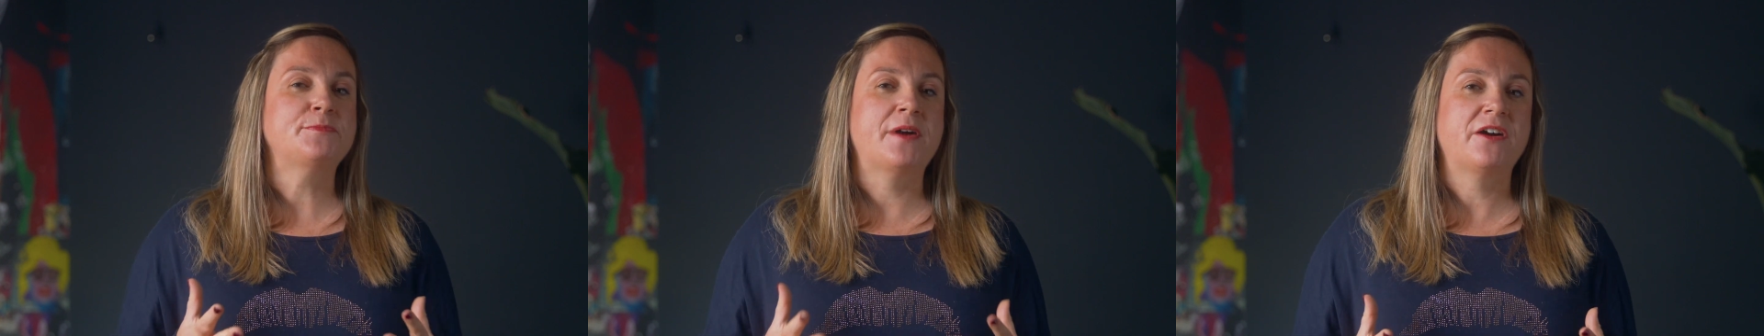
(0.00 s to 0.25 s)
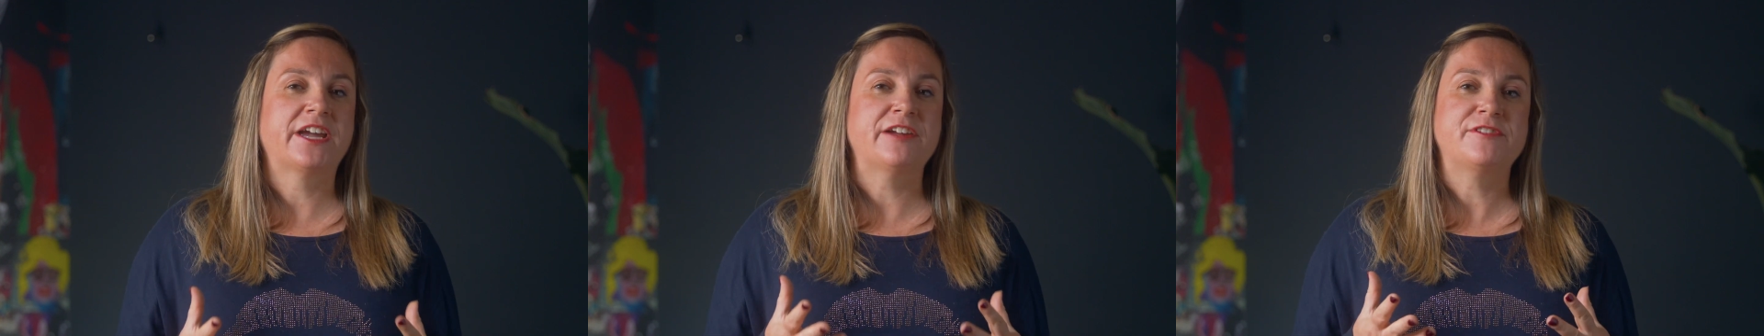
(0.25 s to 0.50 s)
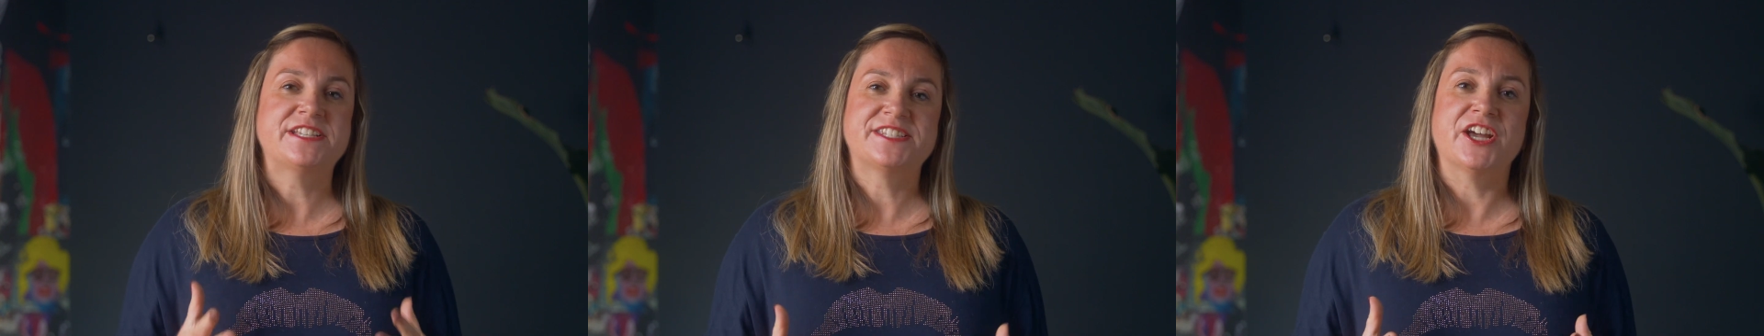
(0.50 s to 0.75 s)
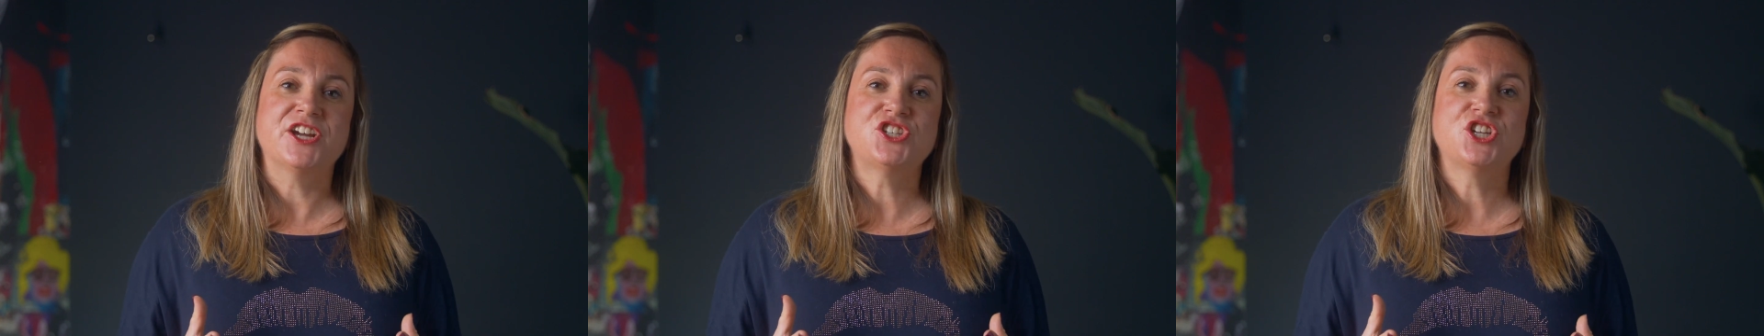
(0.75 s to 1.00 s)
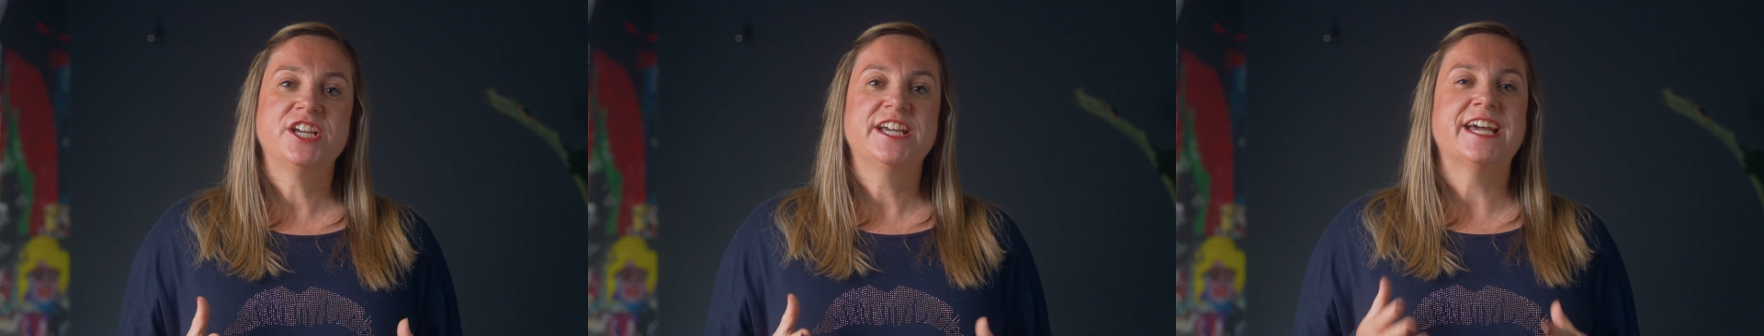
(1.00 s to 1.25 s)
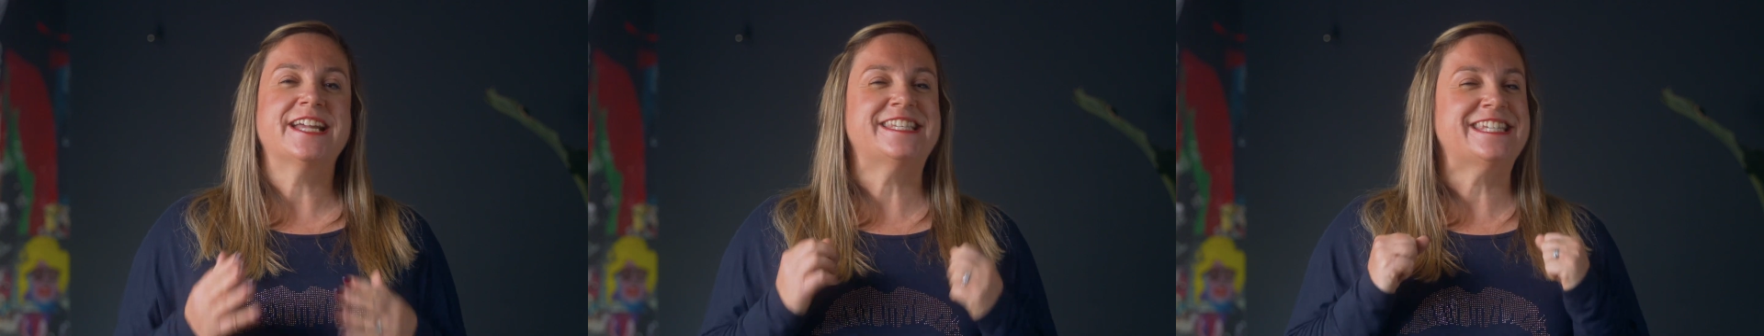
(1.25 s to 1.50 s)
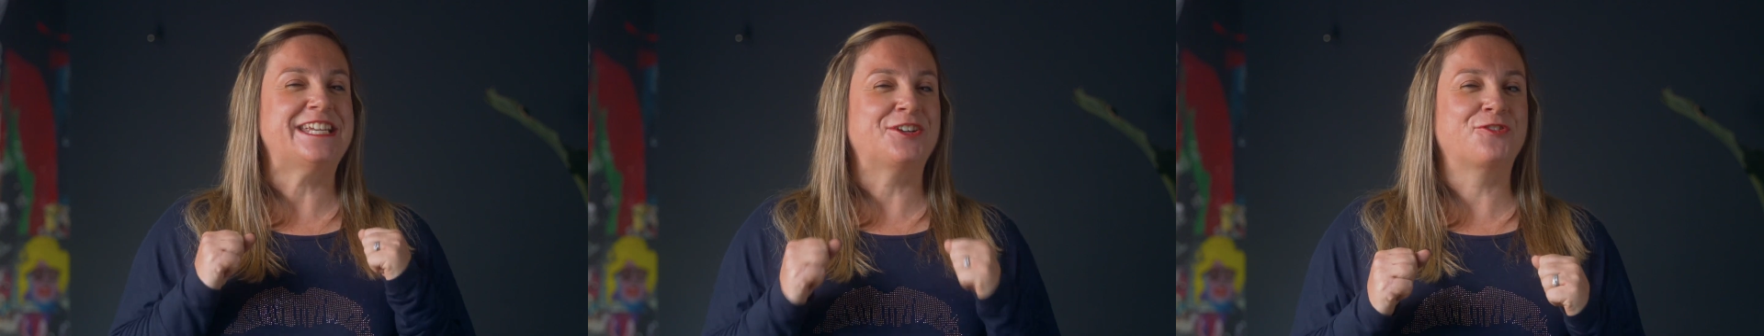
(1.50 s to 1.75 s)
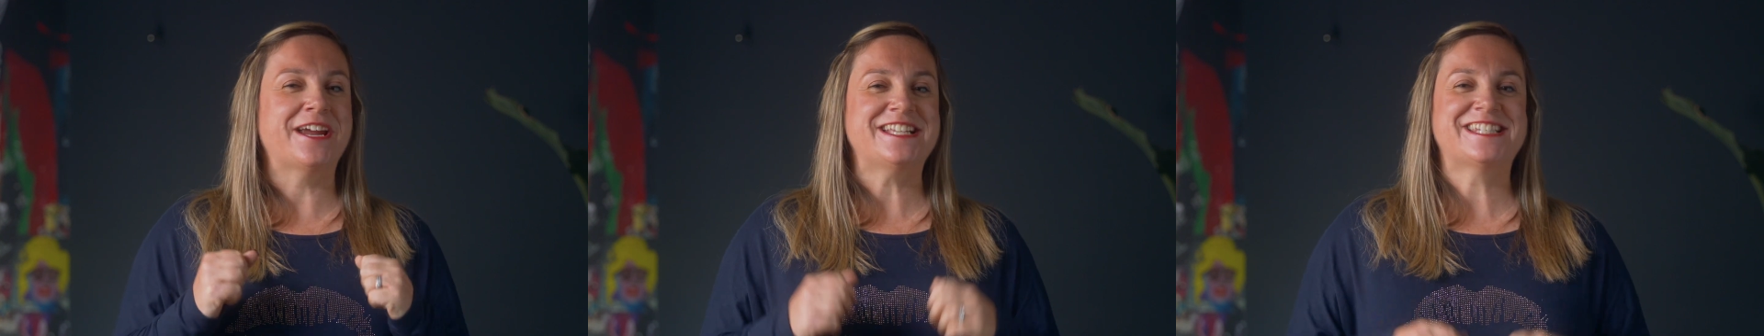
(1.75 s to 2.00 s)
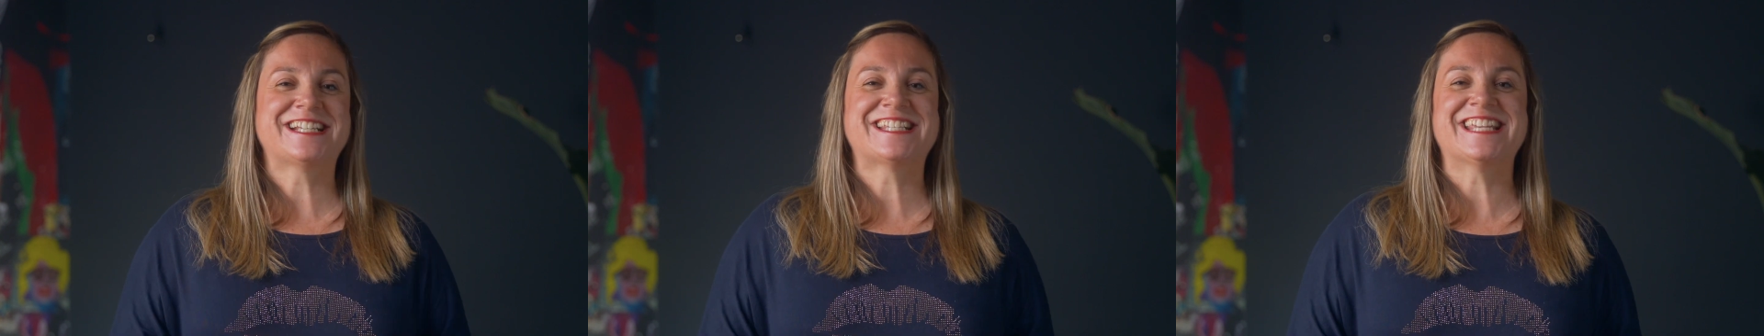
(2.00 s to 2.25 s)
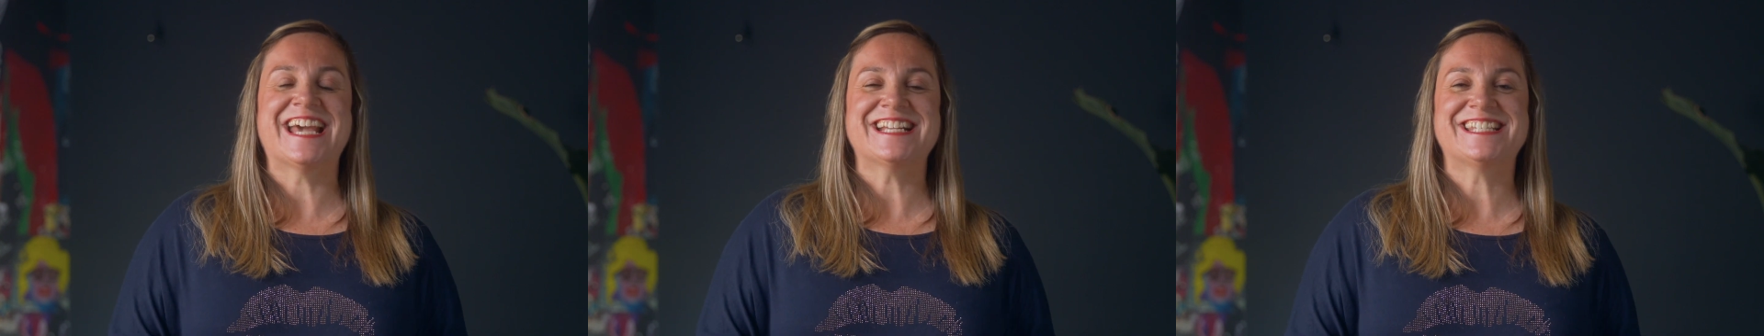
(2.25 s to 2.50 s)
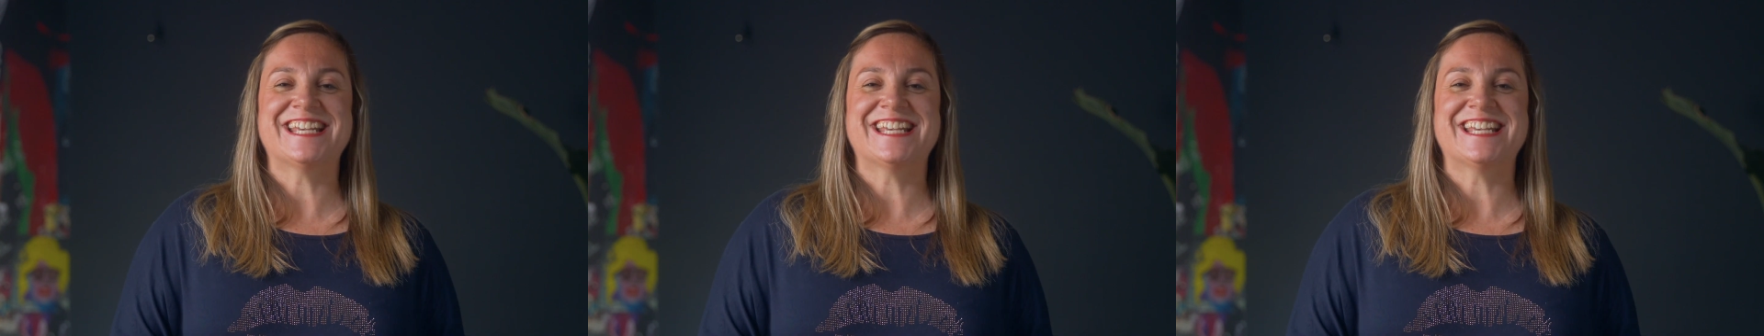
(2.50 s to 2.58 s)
market research and seen great success